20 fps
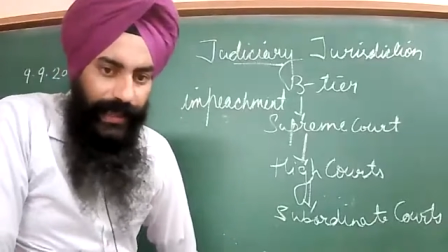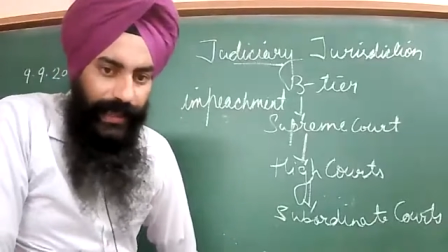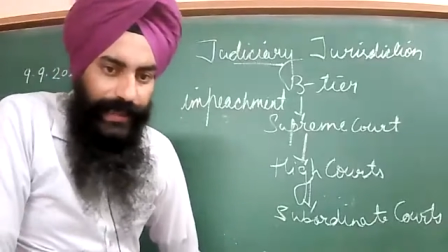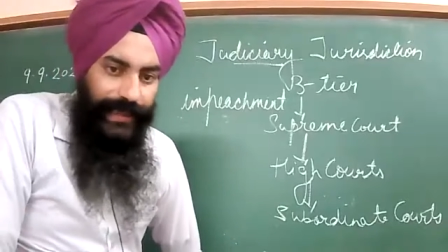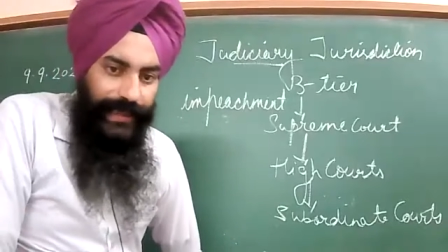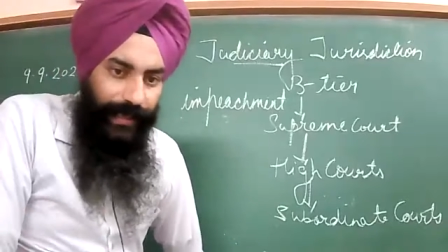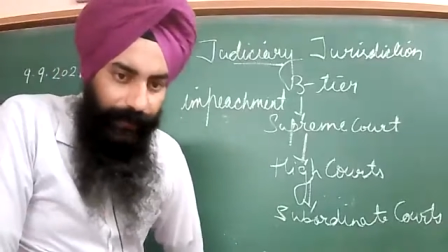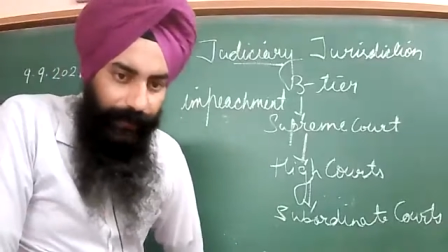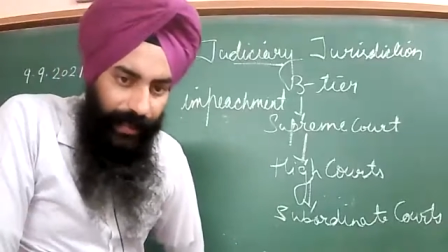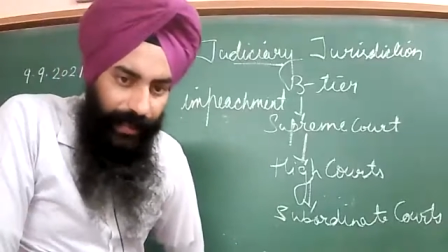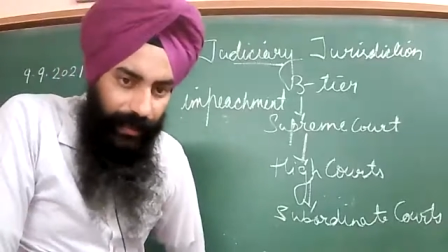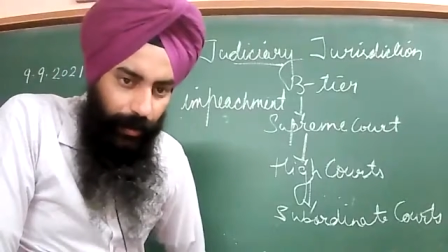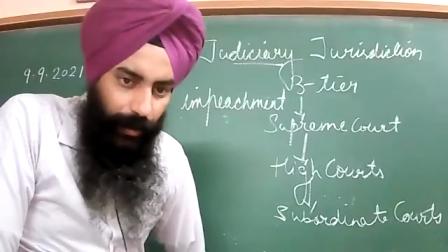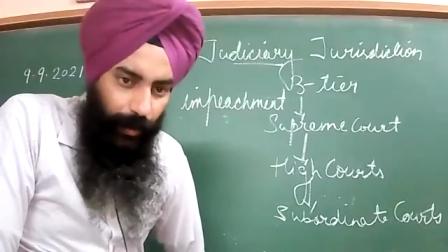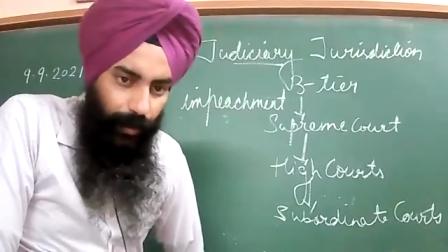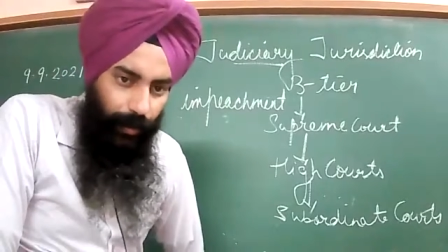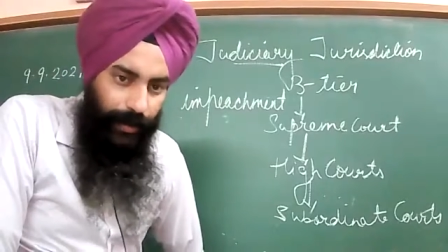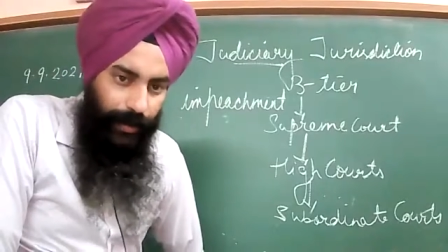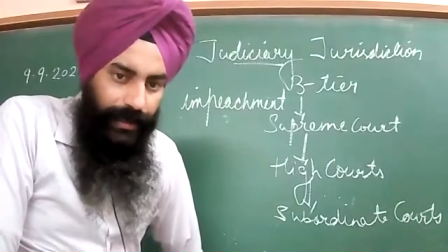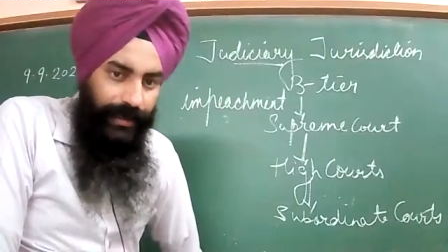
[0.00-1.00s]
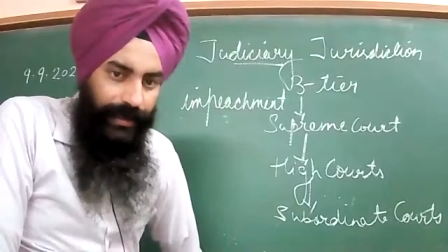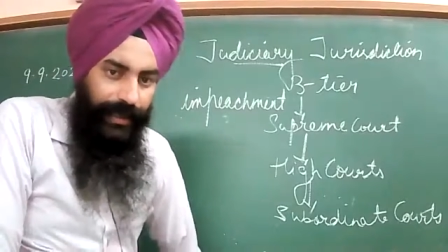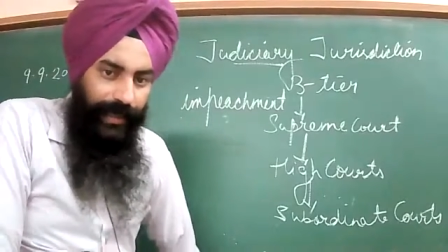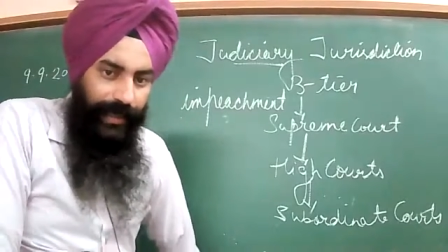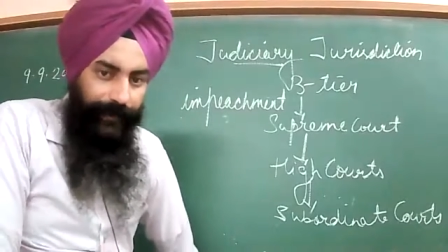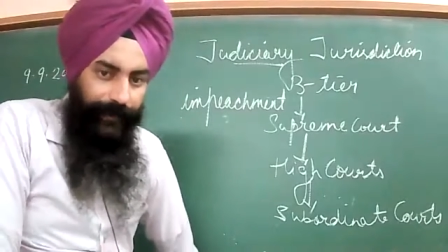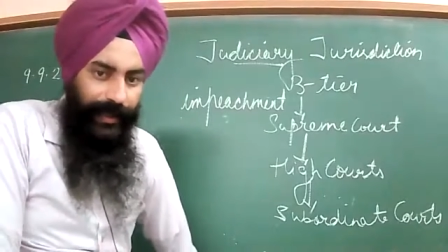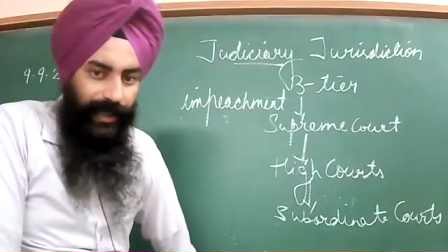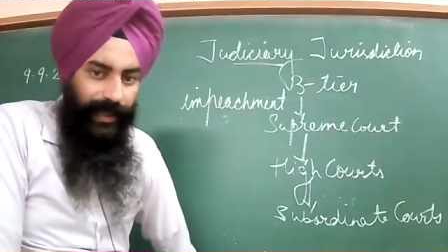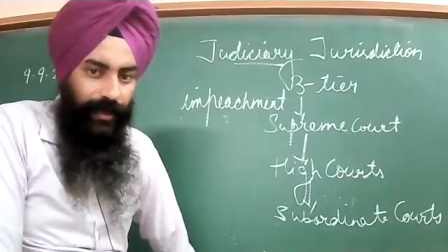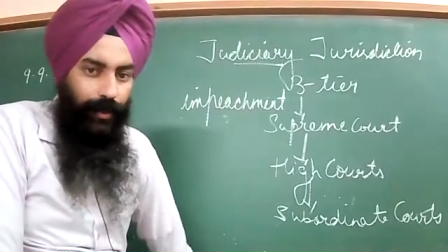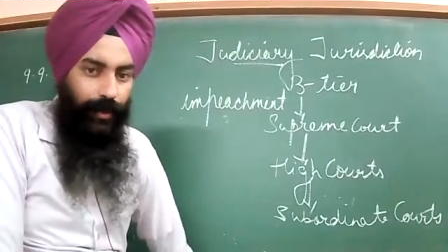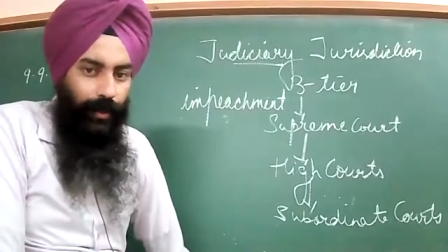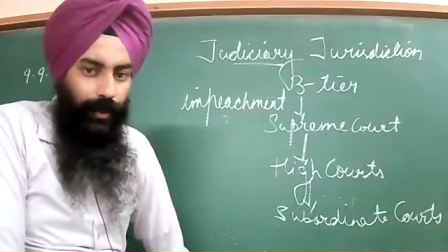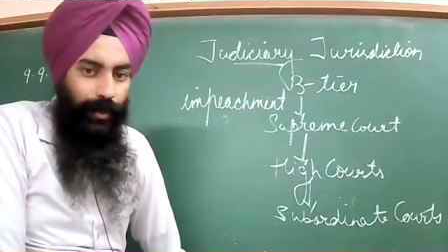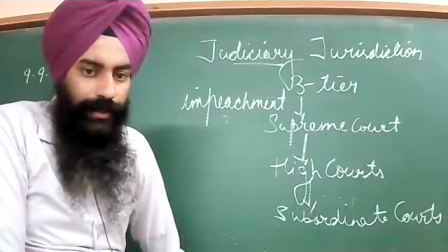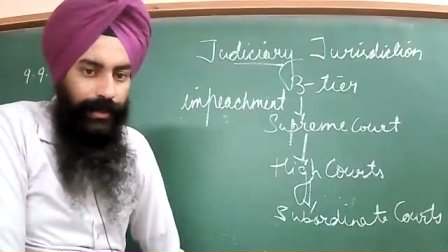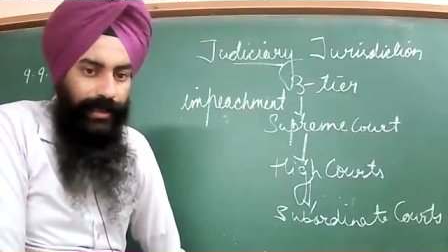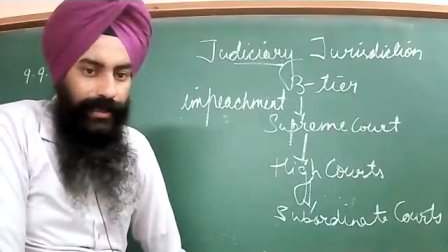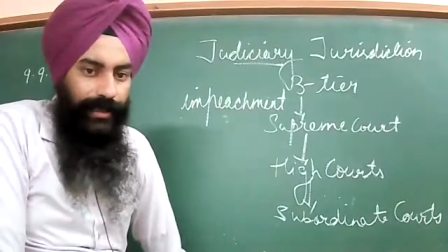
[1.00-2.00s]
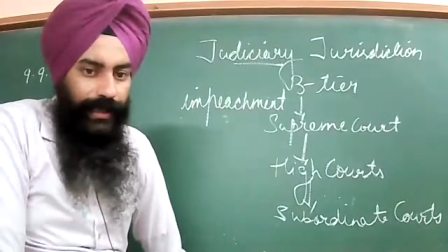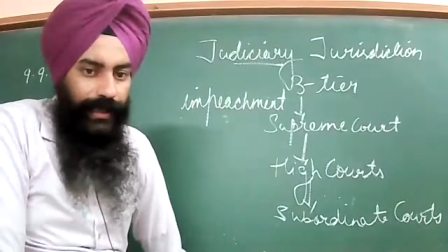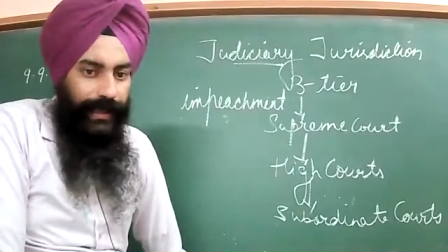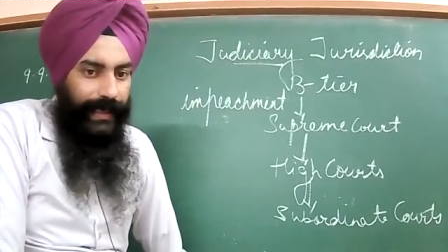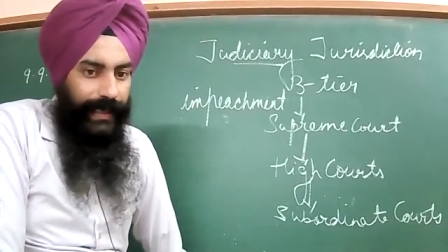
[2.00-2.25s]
civil courts, criminal courts,